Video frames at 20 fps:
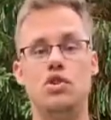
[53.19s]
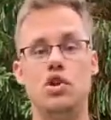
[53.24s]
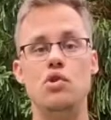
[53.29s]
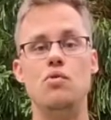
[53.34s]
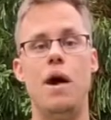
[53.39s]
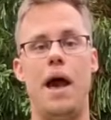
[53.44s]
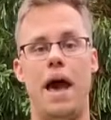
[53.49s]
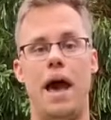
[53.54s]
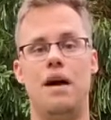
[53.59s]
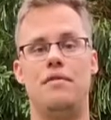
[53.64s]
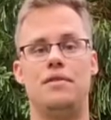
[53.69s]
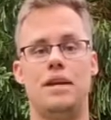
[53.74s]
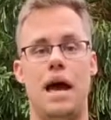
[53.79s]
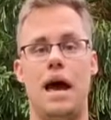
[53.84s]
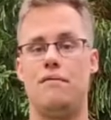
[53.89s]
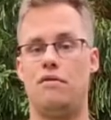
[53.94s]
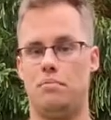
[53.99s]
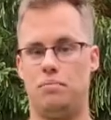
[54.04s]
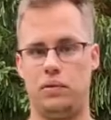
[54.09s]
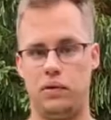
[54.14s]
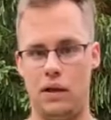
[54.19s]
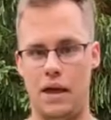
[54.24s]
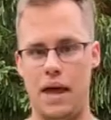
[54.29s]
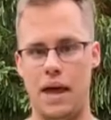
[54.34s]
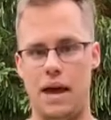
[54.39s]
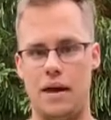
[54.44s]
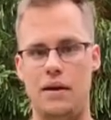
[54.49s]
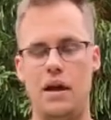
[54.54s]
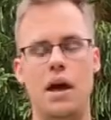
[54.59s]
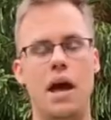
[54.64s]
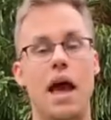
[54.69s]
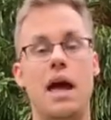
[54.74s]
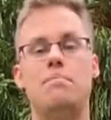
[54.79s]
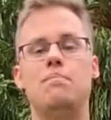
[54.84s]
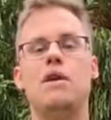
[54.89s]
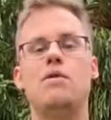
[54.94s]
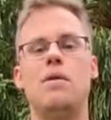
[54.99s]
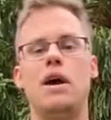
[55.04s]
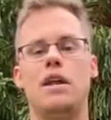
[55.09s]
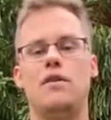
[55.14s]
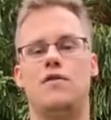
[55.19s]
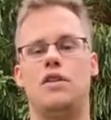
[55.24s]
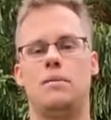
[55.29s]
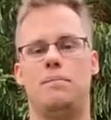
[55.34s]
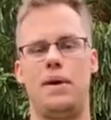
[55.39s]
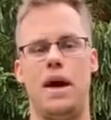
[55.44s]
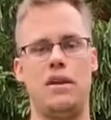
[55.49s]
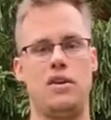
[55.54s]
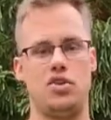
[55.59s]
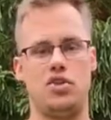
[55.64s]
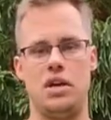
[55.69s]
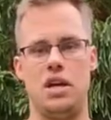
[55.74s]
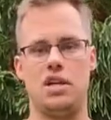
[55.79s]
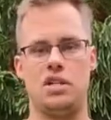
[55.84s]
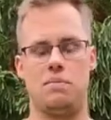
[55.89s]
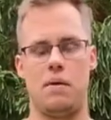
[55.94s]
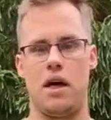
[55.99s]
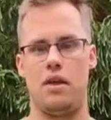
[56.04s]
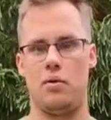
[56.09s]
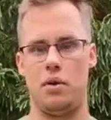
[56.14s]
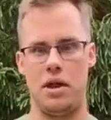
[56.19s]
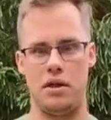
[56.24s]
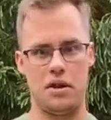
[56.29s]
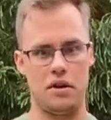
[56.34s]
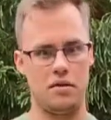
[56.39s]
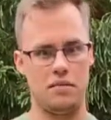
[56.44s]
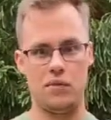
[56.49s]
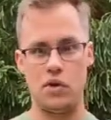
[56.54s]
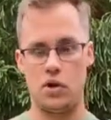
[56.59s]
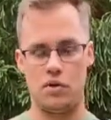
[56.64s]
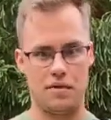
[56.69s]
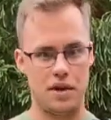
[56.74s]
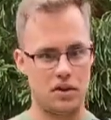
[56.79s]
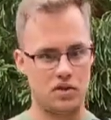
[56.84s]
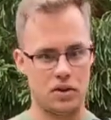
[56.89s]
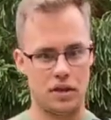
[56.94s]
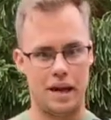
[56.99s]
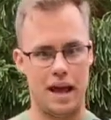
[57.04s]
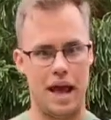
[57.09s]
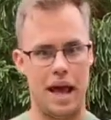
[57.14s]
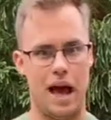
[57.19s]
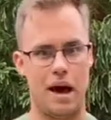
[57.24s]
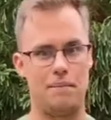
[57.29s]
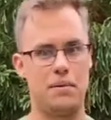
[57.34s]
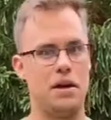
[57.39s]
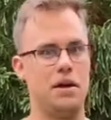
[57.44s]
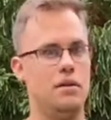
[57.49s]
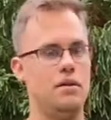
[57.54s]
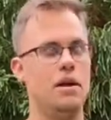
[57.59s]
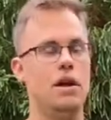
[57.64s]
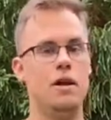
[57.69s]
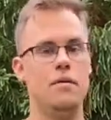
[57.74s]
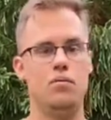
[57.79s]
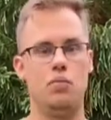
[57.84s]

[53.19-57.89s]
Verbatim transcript: You have to have a plan, and be ready for the plan to change. By the way, there, you know, things are going to happen.